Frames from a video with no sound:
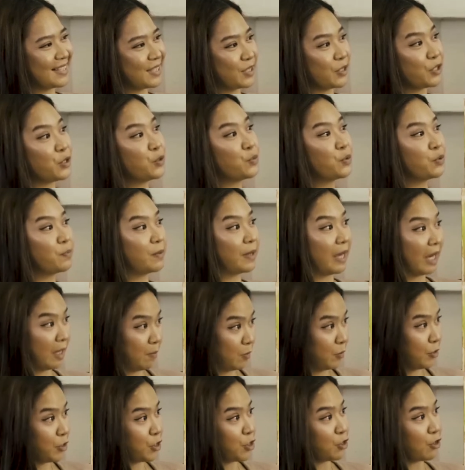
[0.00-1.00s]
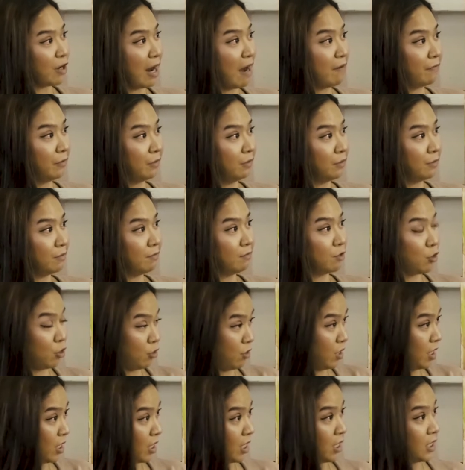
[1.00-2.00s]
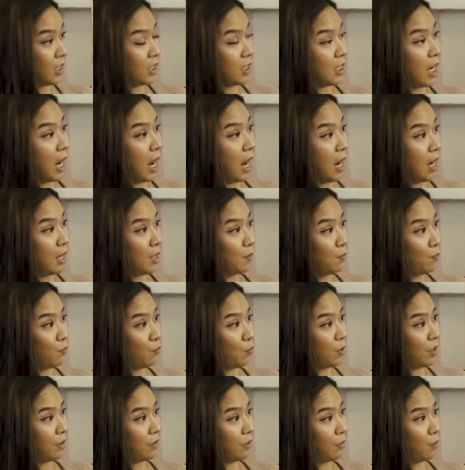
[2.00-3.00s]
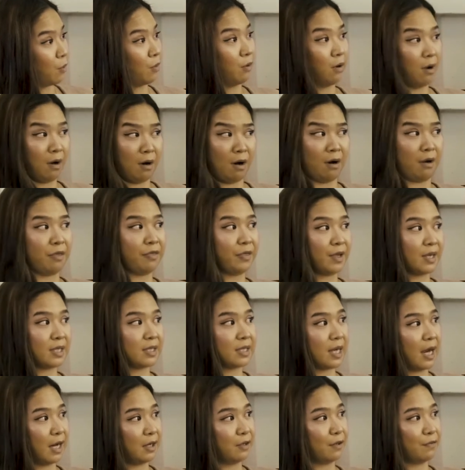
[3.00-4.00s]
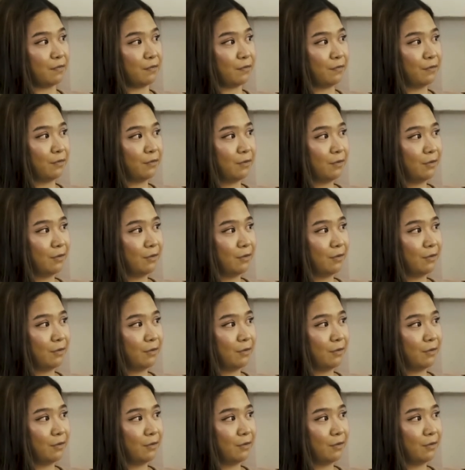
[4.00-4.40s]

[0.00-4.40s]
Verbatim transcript: So you would be able to travel during this time with, or are things kind of?